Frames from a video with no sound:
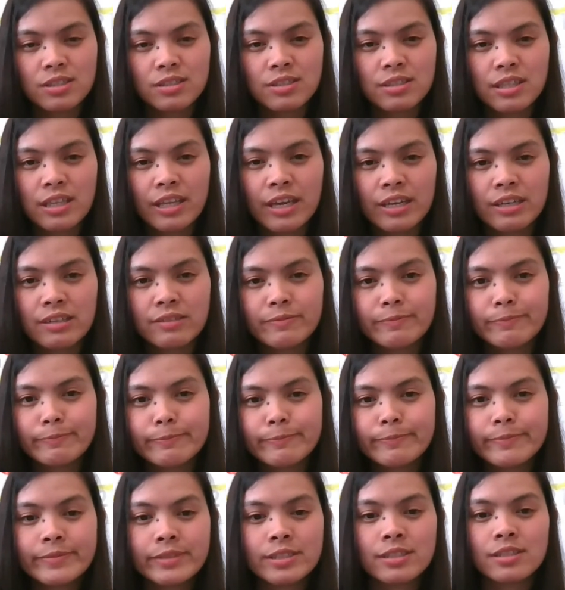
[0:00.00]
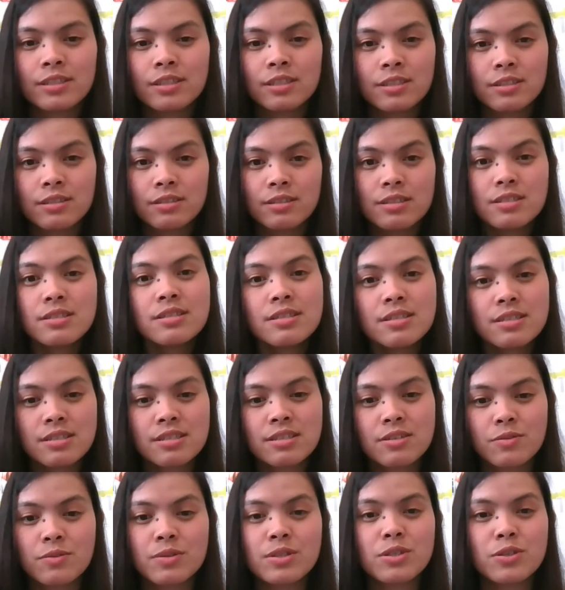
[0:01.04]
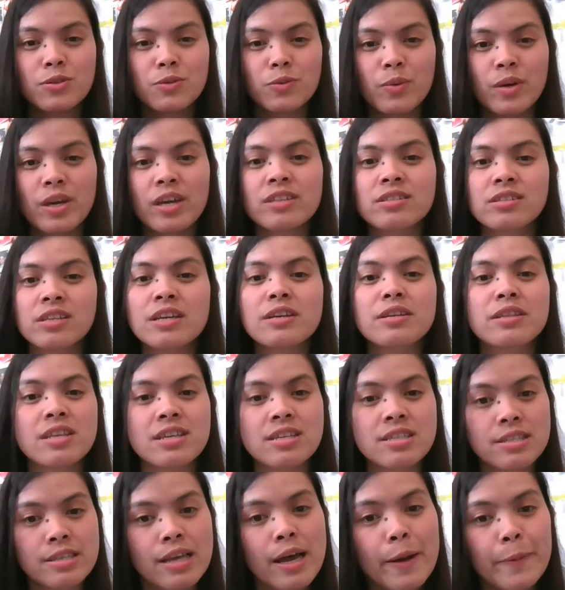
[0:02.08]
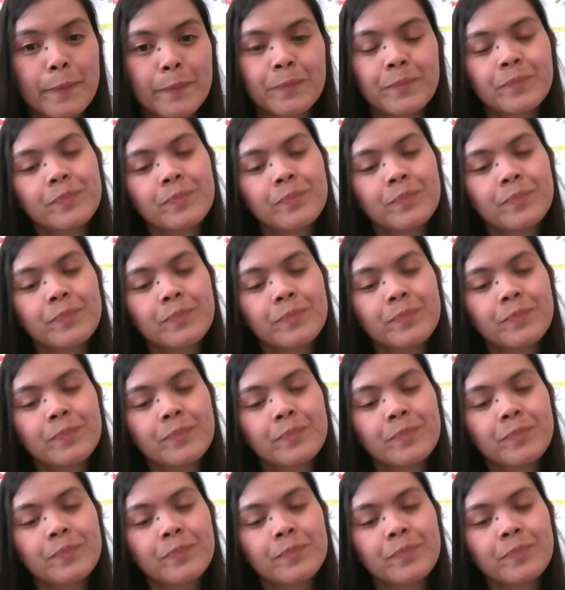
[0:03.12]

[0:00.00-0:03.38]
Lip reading: Like this is the reason why I take the exam.